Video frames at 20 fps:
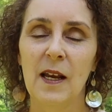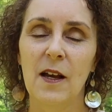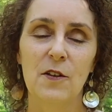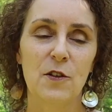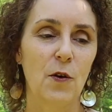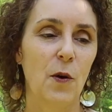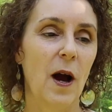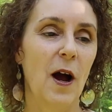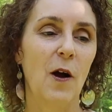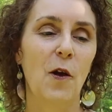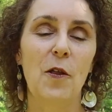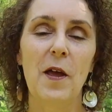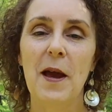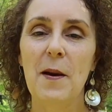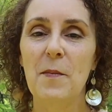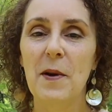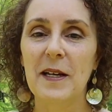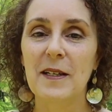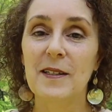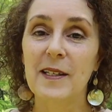So all that
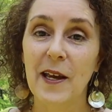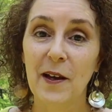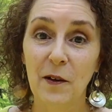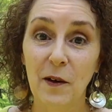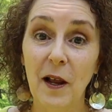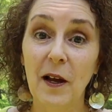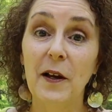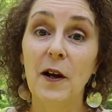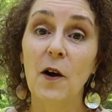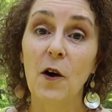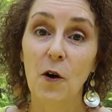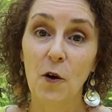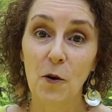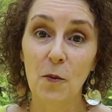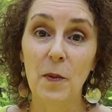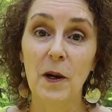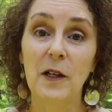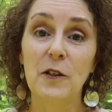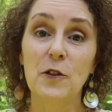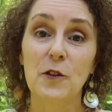may sound like a whole
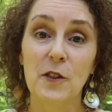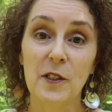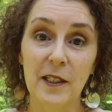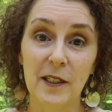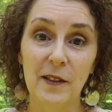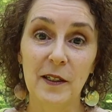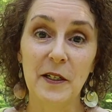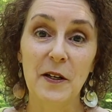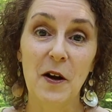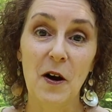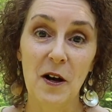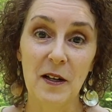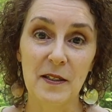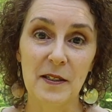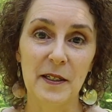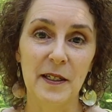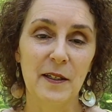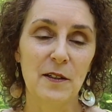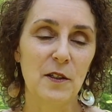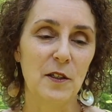bunch of silly
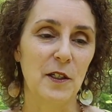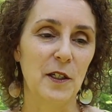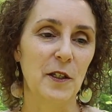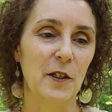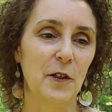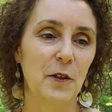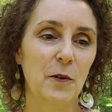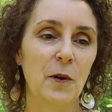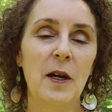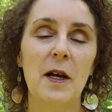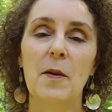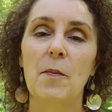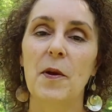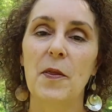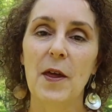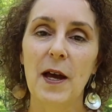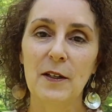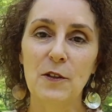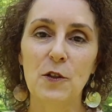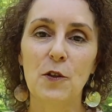nonsense to you, but
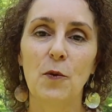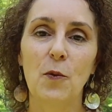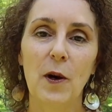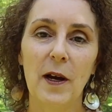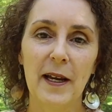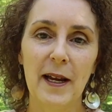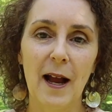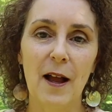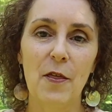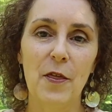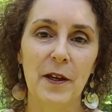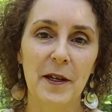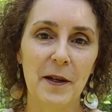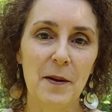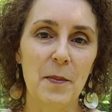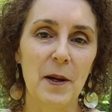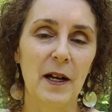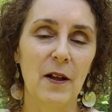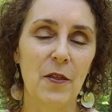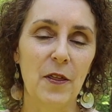that's the way I think
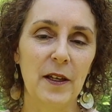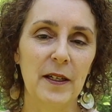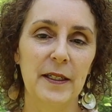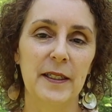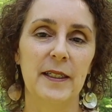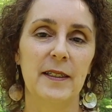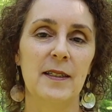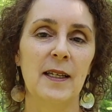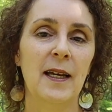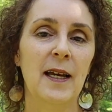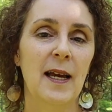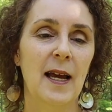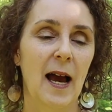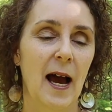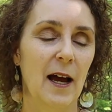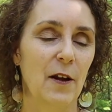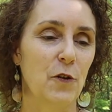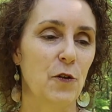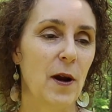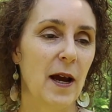about things.
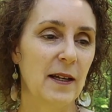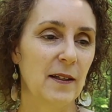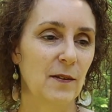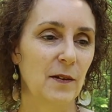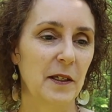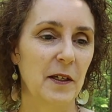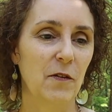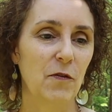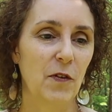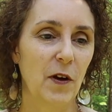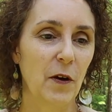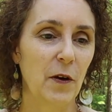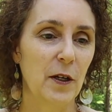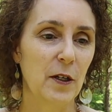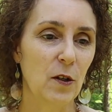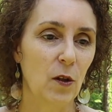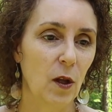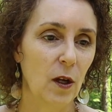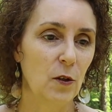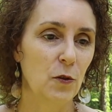I try to live very
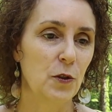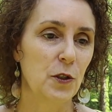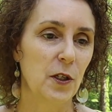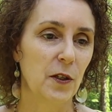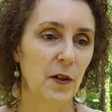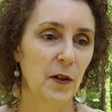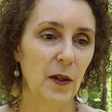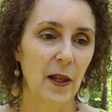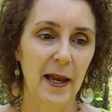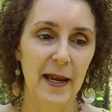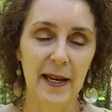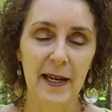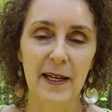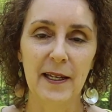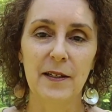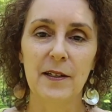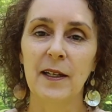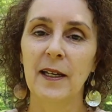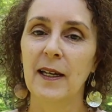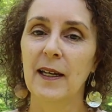close to the
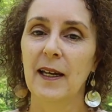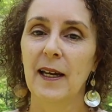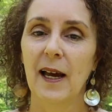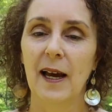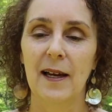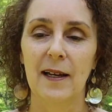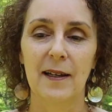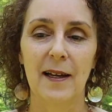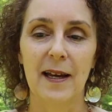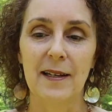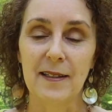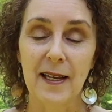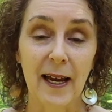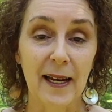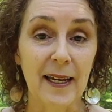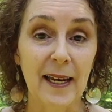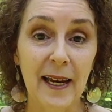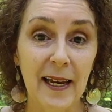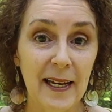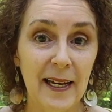land uh, as I
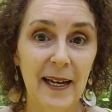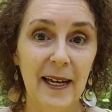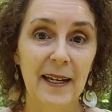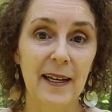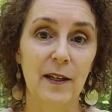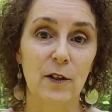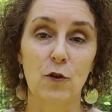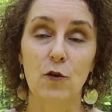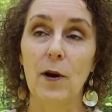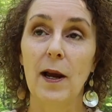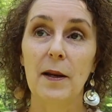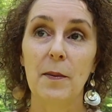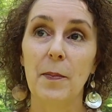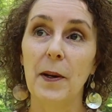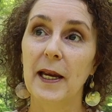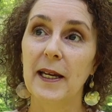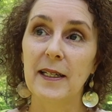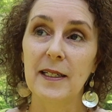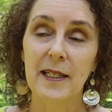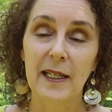can and try to
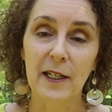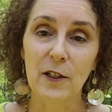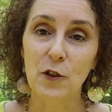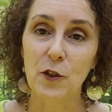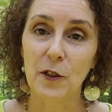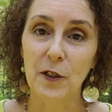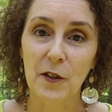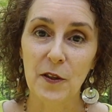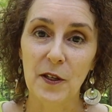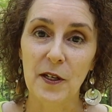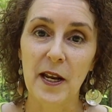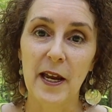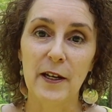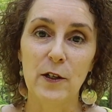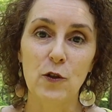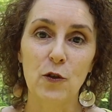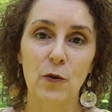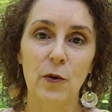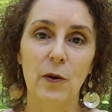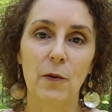pay attention to the
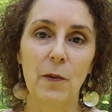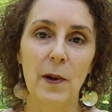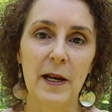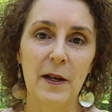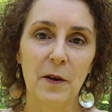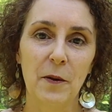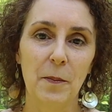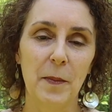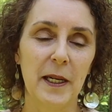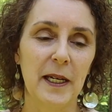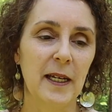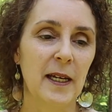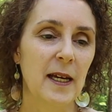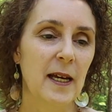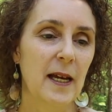nature around me,